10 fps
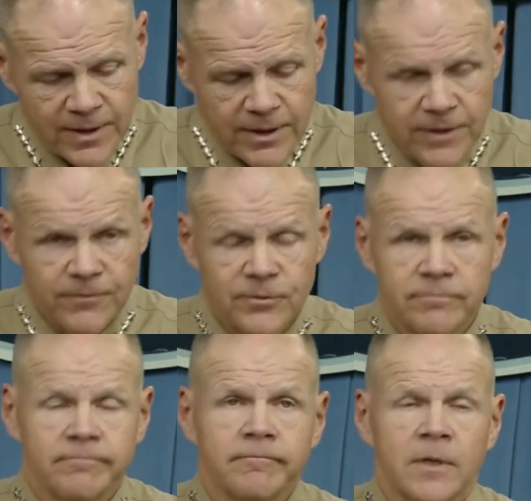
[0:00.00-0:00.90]
If
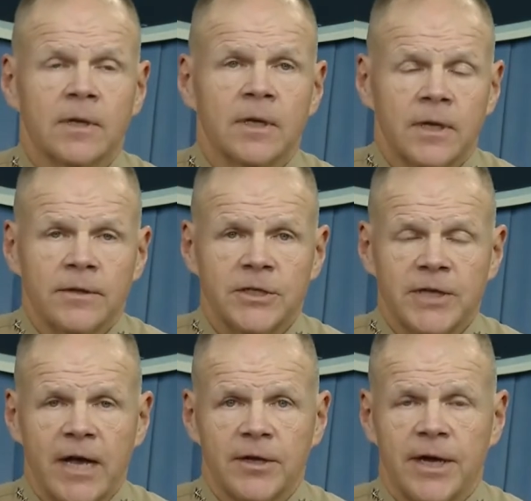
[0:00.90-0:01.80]
these
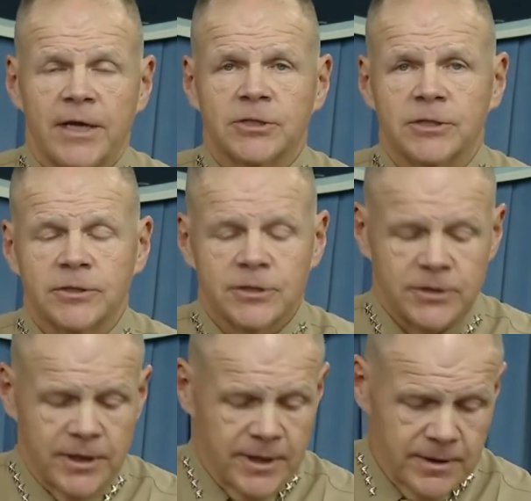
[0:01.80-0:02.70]
allegations
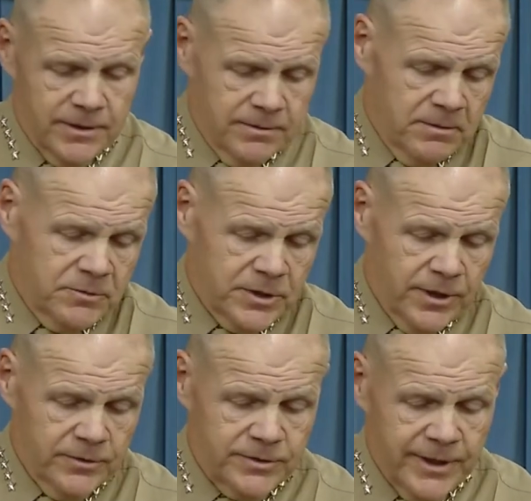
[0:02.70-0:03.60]

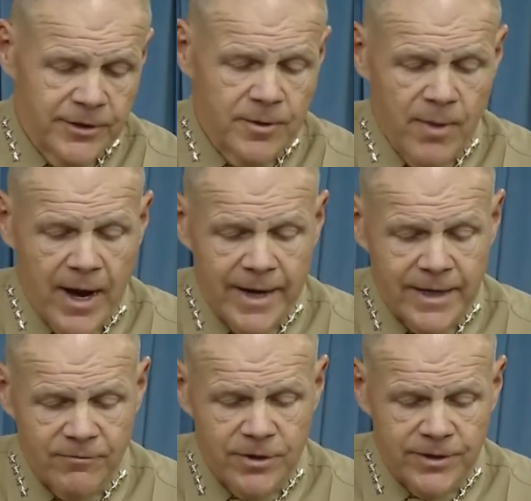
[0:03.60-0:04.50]
themselves, they undermine
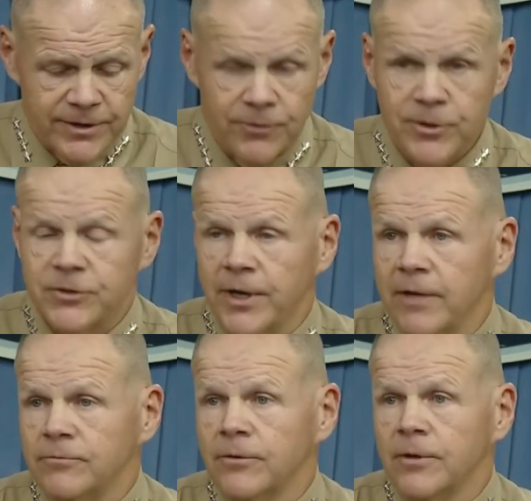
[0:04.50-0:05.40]
everything that we
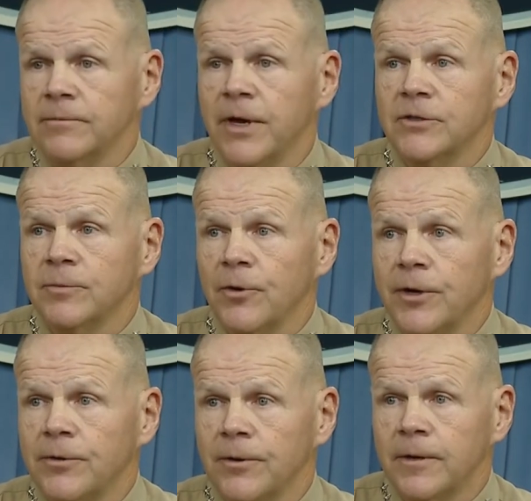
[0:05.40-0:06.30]
stand for as a Marine
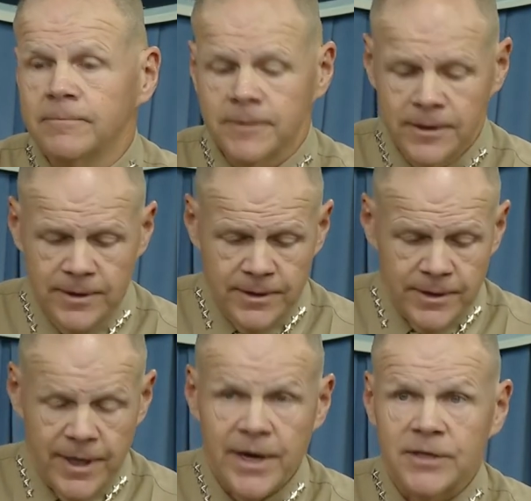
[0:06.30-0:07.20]
Corps
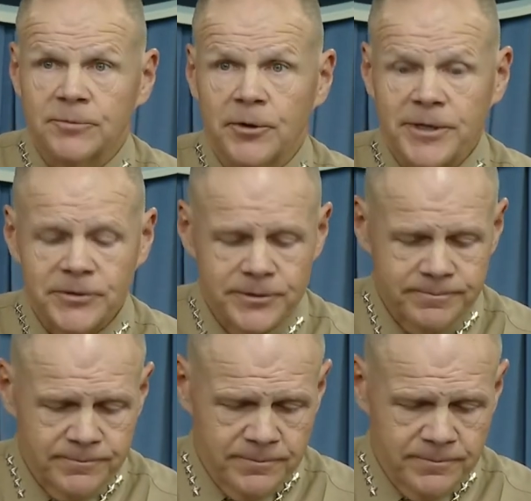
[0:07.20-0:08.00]
and as Marines.